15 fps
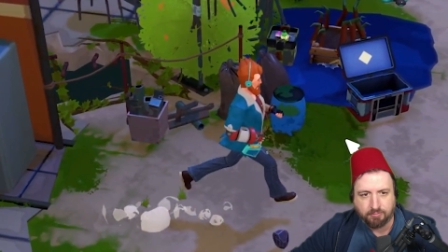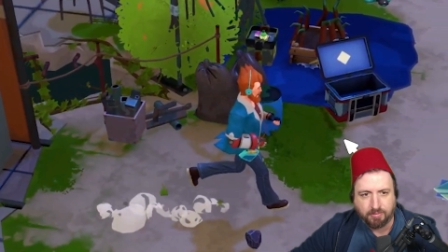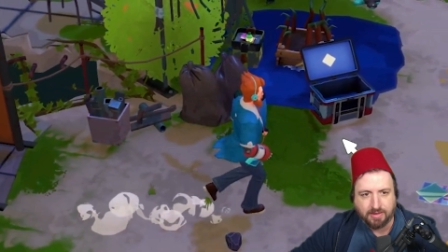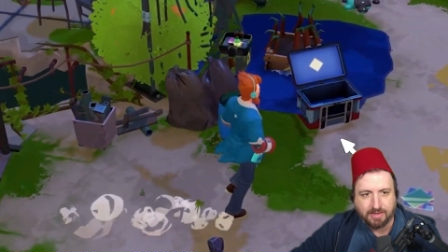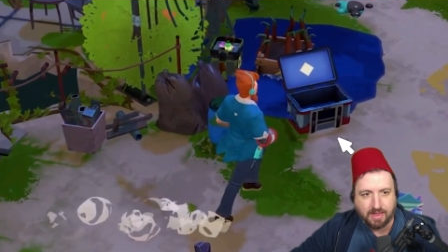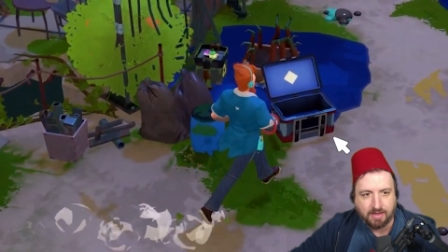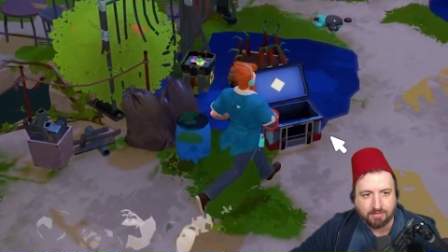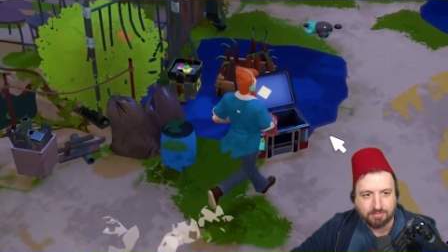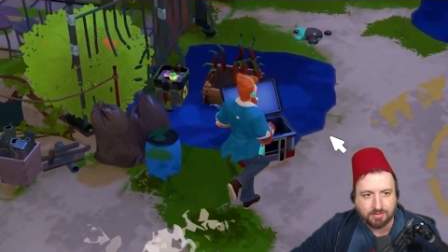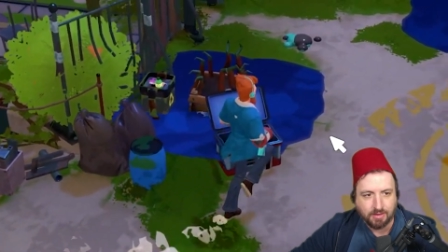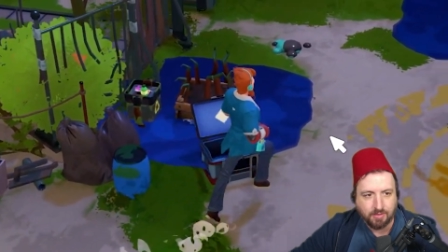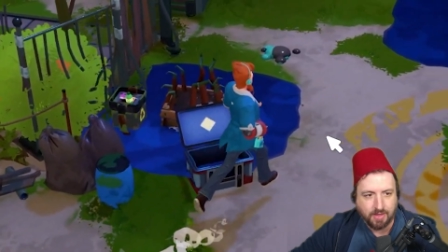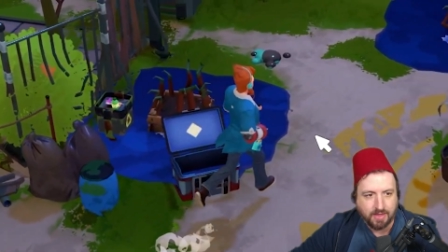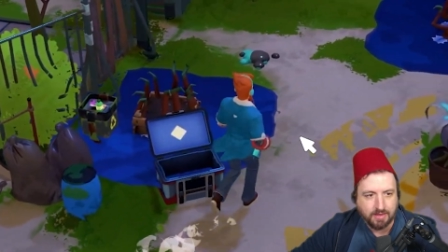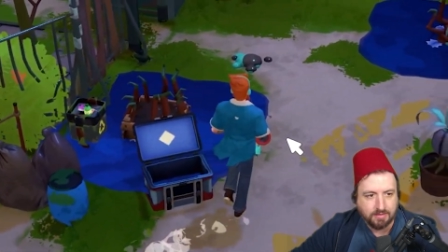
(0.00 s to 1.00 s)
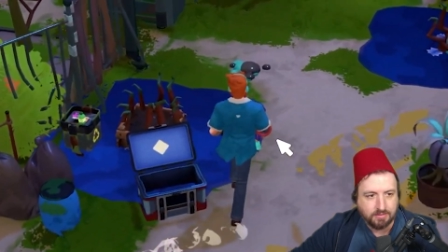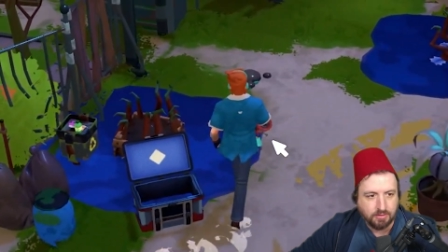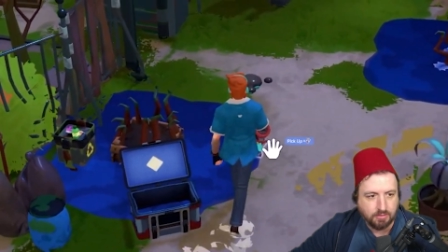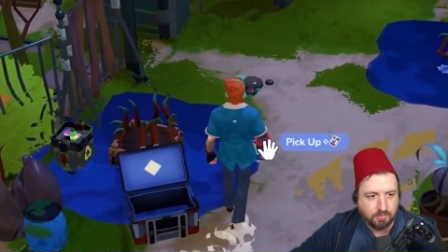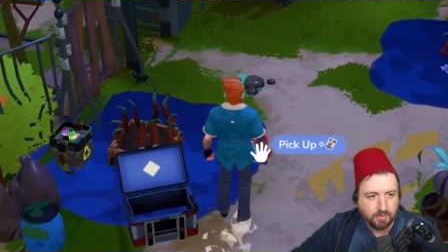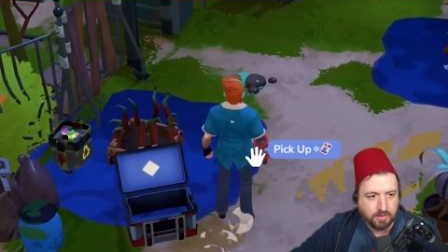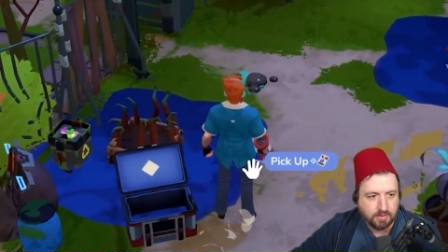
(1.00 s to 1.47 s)
my lettuce
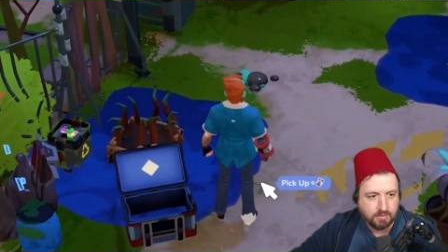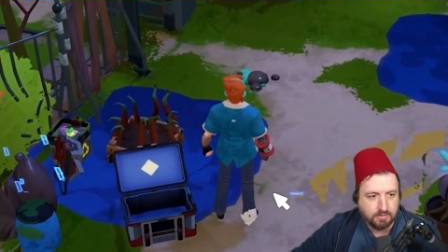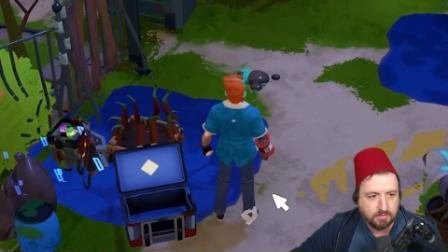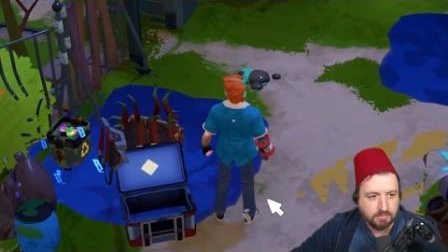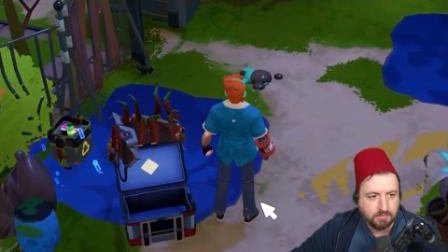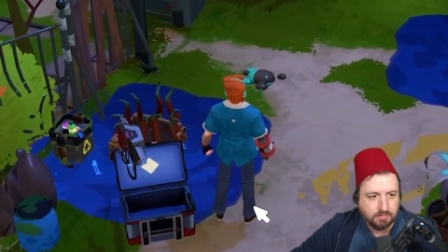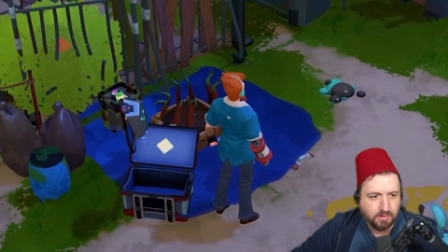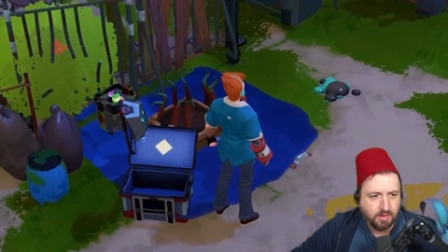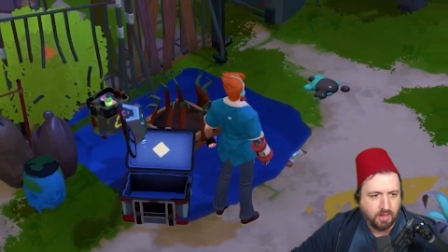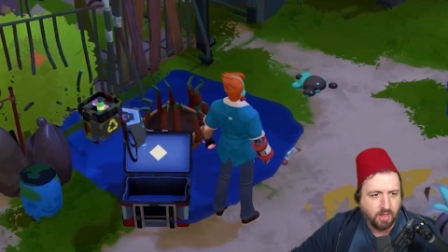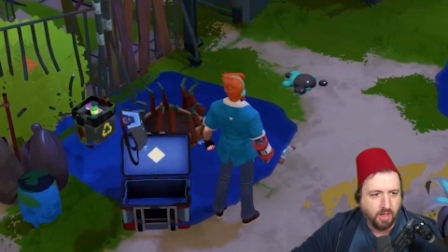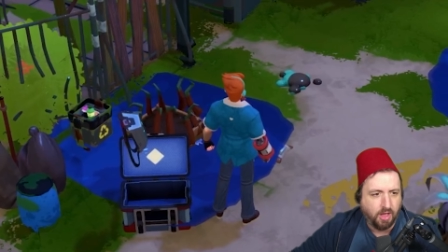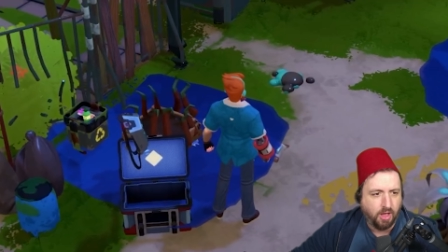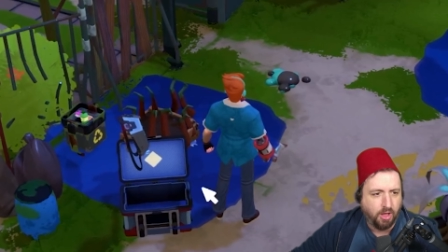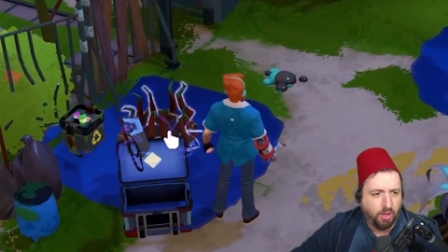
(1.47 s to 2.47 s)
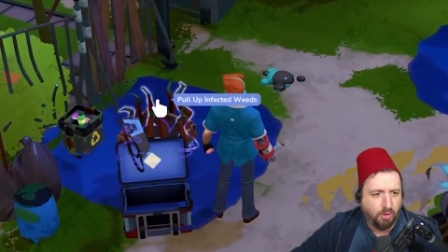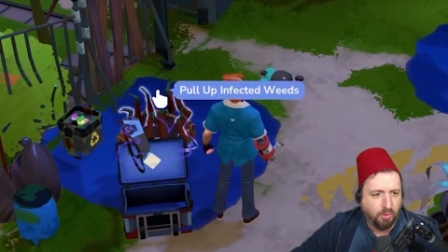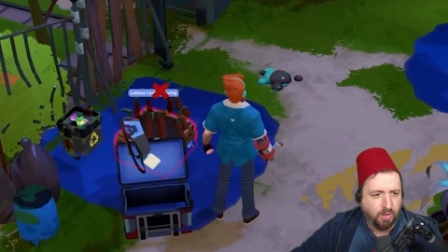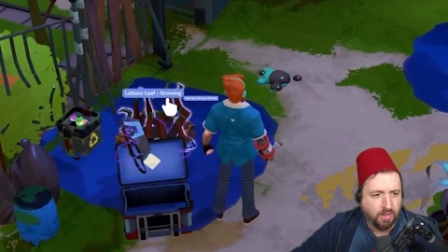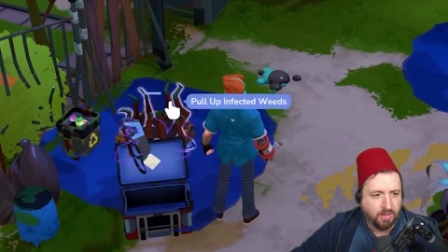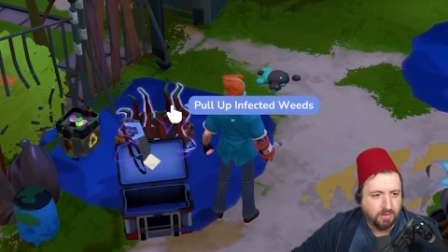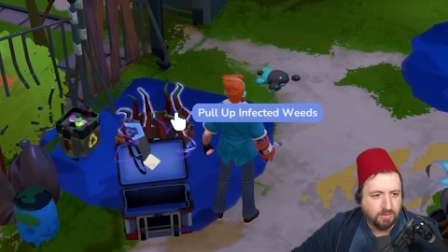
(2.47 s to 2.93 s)
doing?
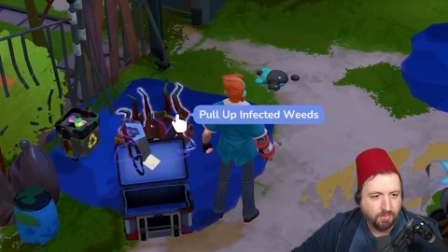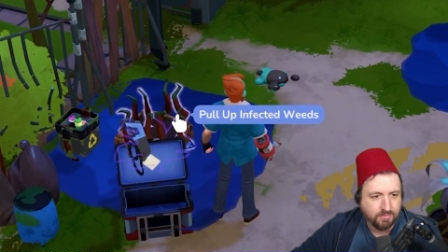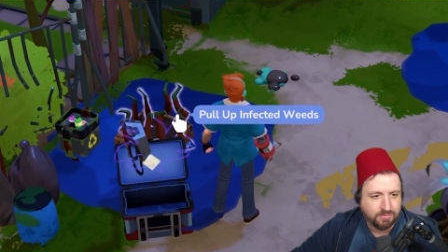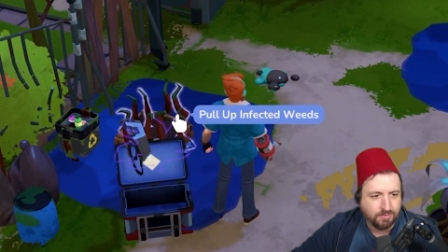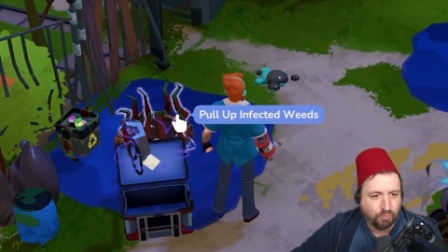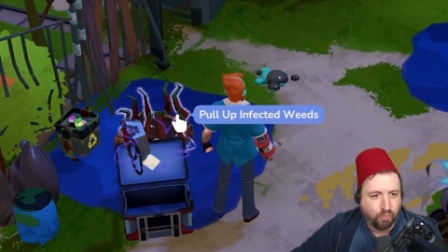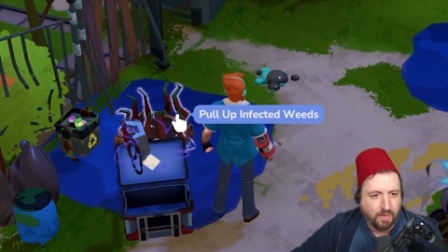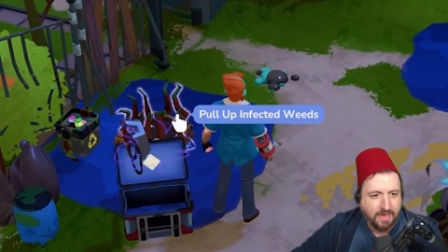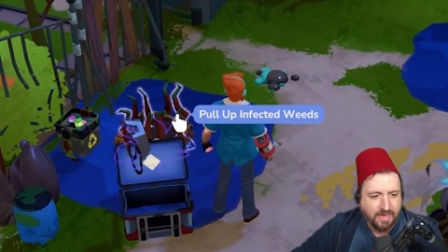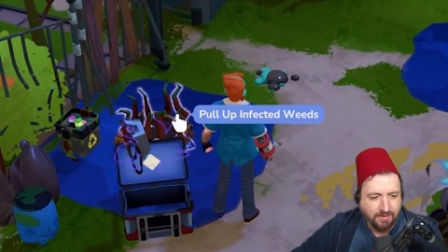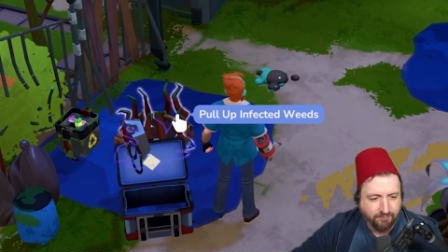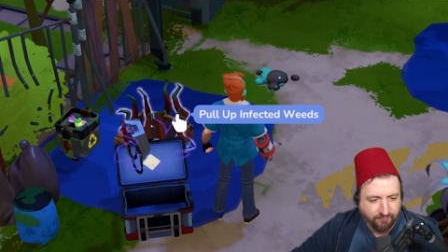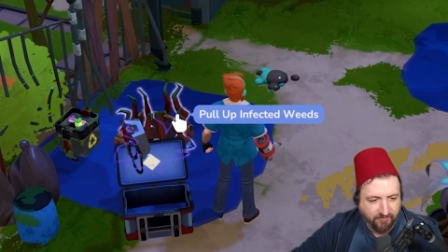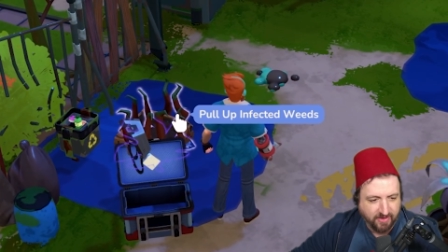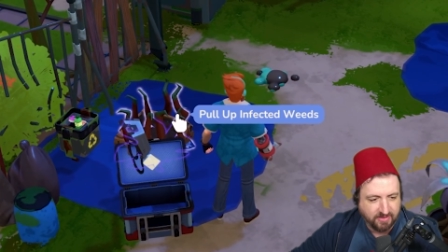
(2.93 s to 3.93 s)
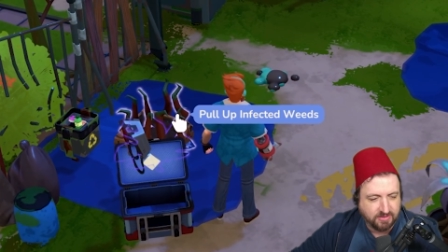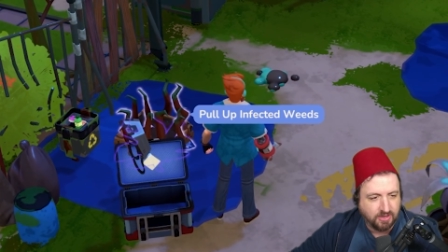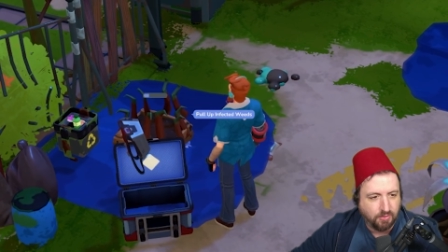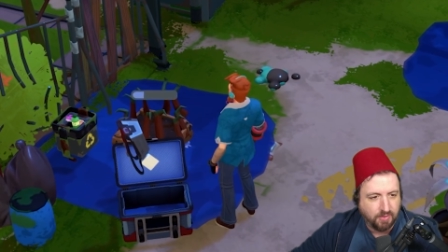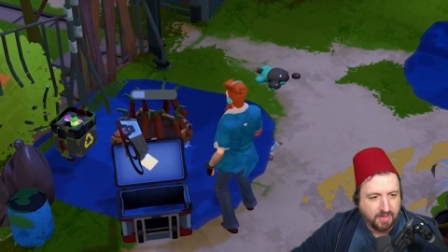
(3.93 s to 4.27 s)
Oh, what's this weed thing doing